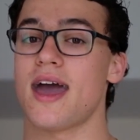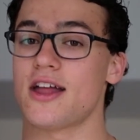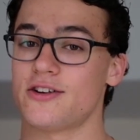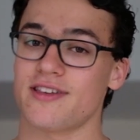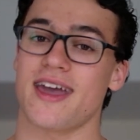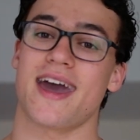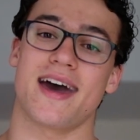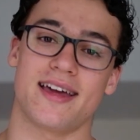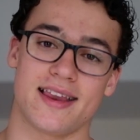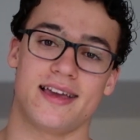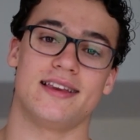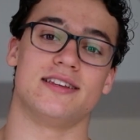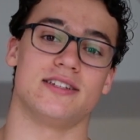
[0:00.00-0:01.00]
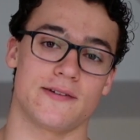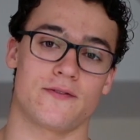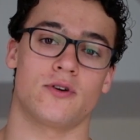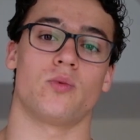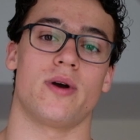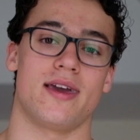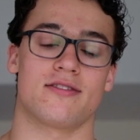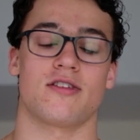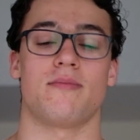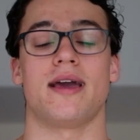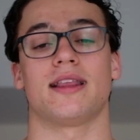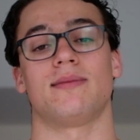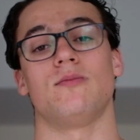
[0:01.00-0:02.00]
Just add in different ways to
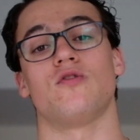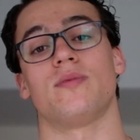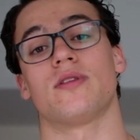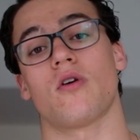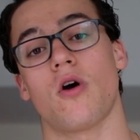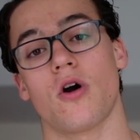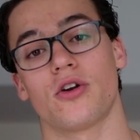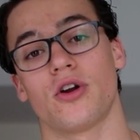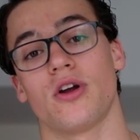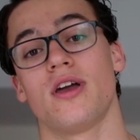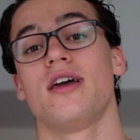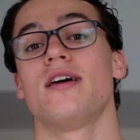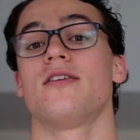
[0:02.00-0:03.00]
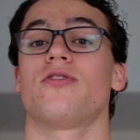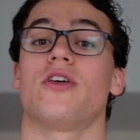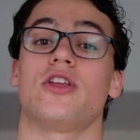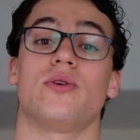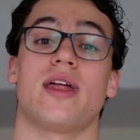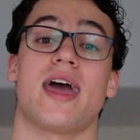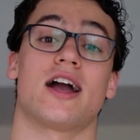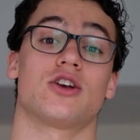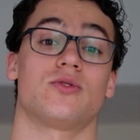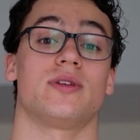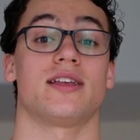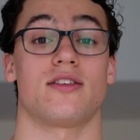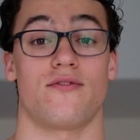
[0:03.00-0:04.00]
make the movements harder so that you can
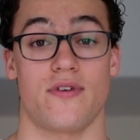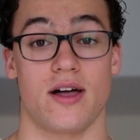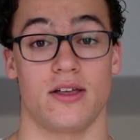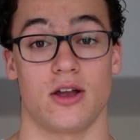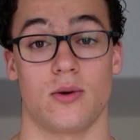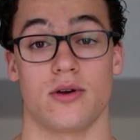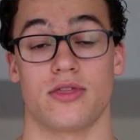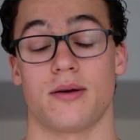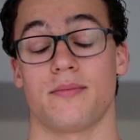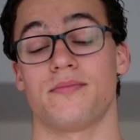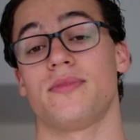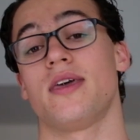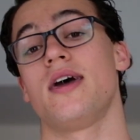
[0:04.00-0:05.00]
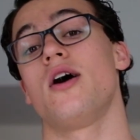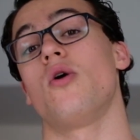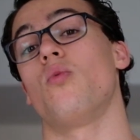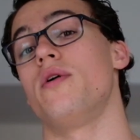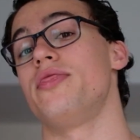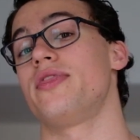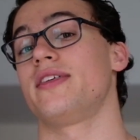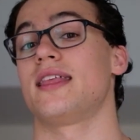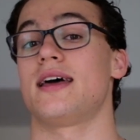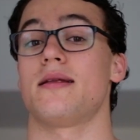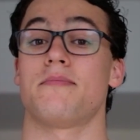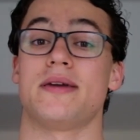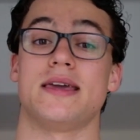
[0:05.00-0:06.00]
actually get to failure with them. One thing
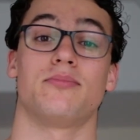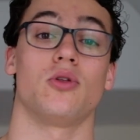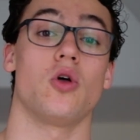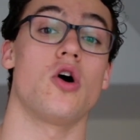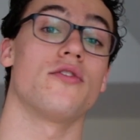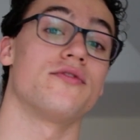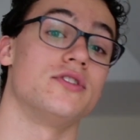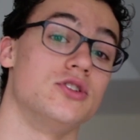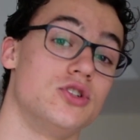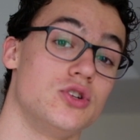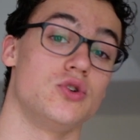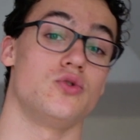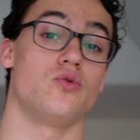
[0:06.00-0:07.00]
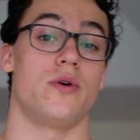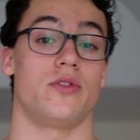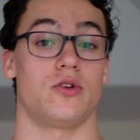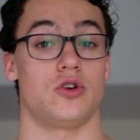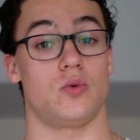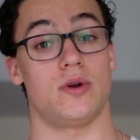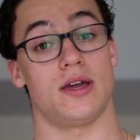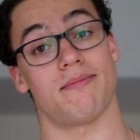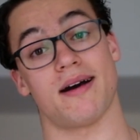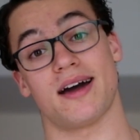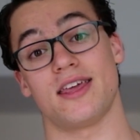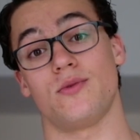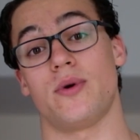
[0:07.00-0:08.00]
that people often do when they're doing
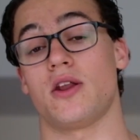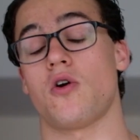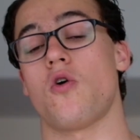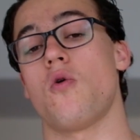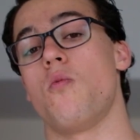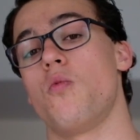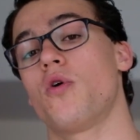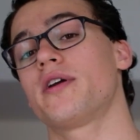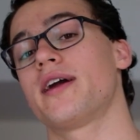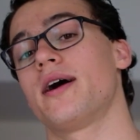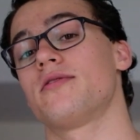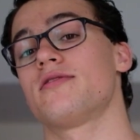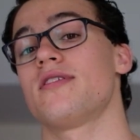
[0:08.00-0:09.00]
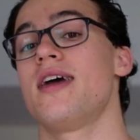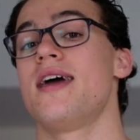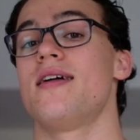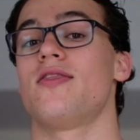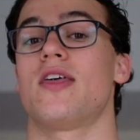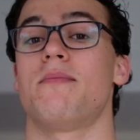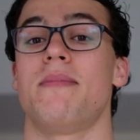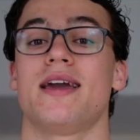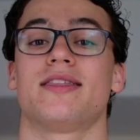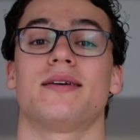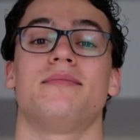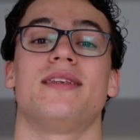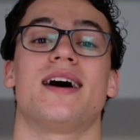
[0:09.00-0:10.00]
bodyweight home workouts that make
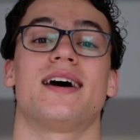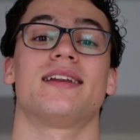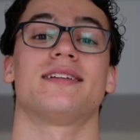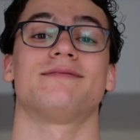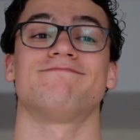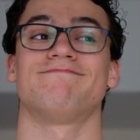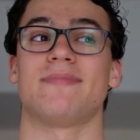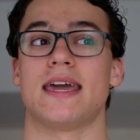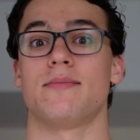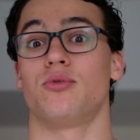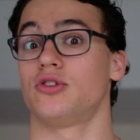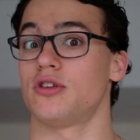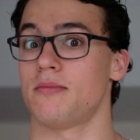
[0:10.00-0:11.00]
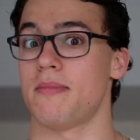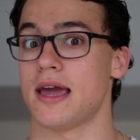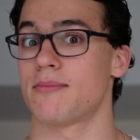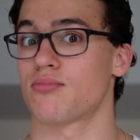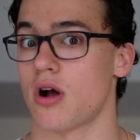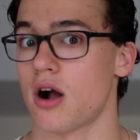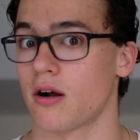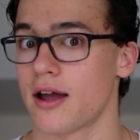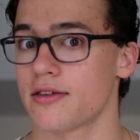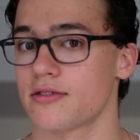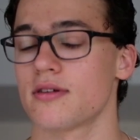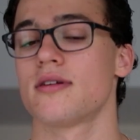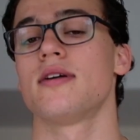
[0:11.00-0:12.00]
them not able to make progress